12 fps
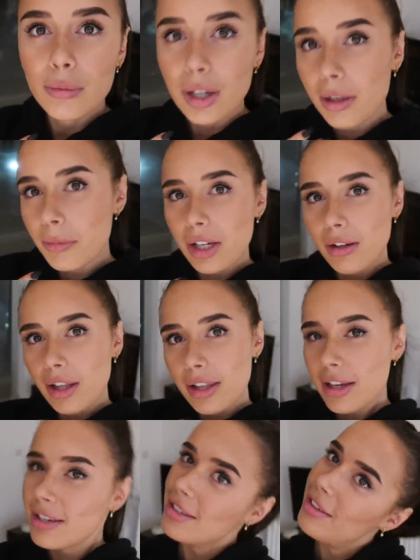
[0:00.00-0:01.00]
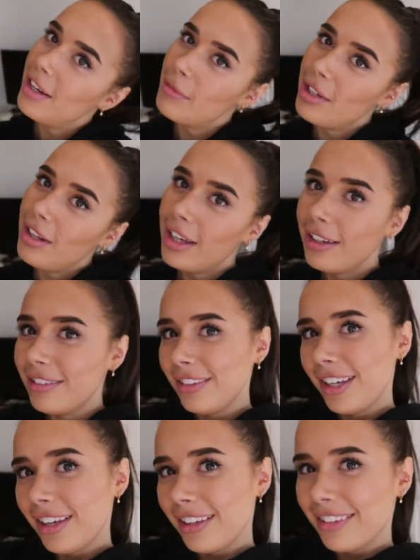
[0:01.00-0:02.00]
Why am I not like this? Why am I not like, oh
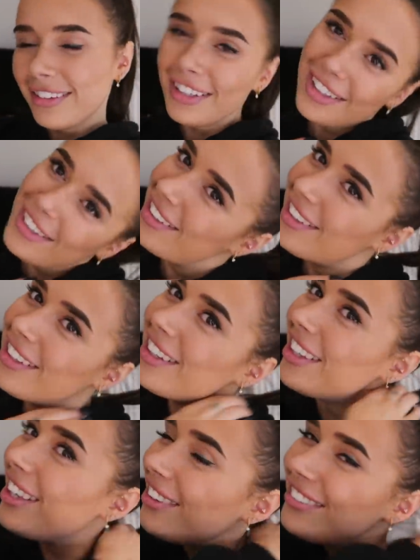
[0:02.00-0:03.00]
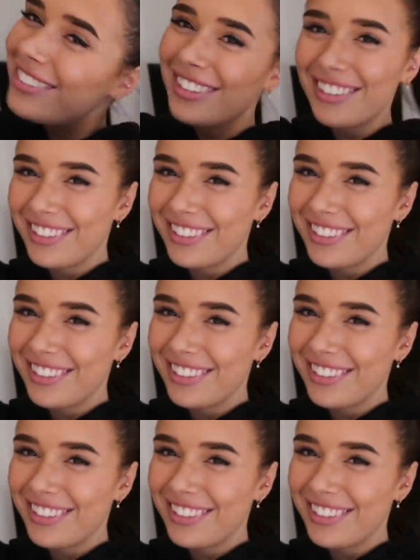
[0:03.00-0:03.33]
yeah, like, cute.